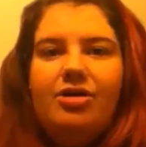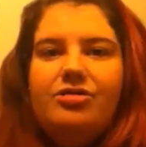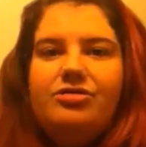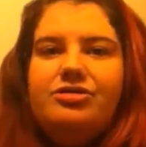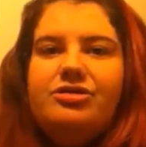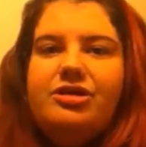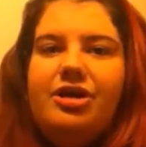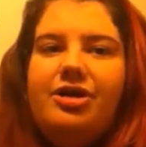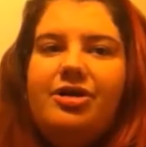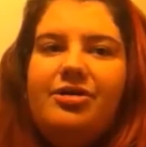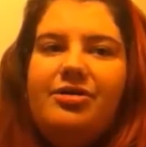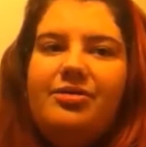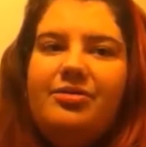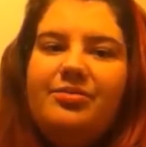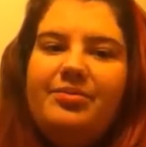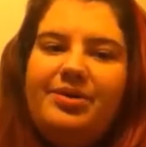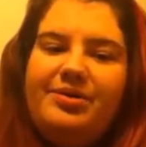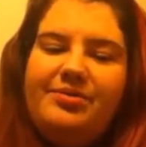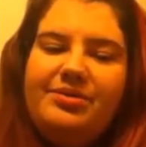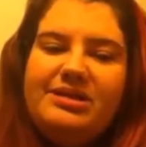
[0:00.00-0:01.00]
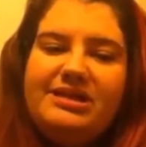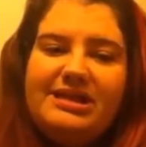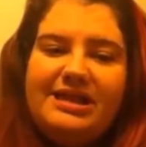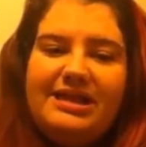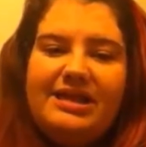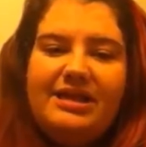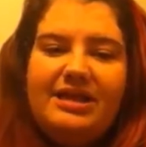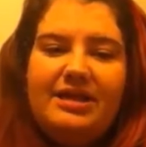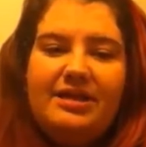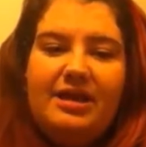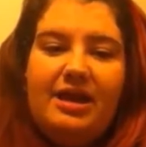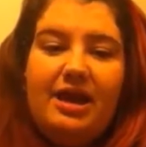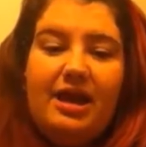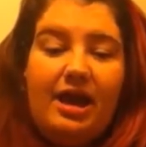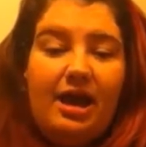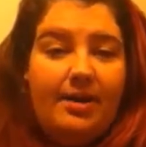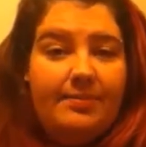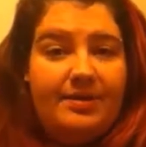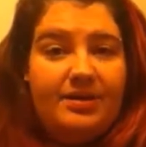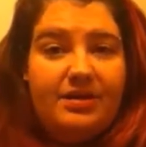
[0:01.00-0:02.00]
So we was in
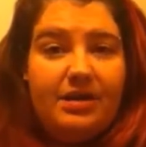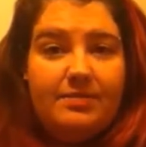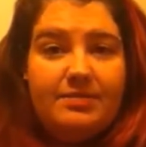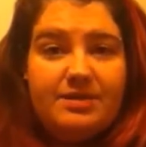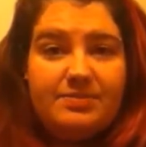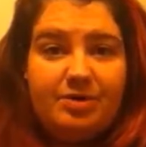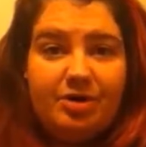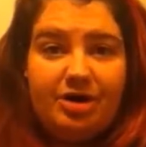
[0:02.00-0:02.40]
Hobby Lobby's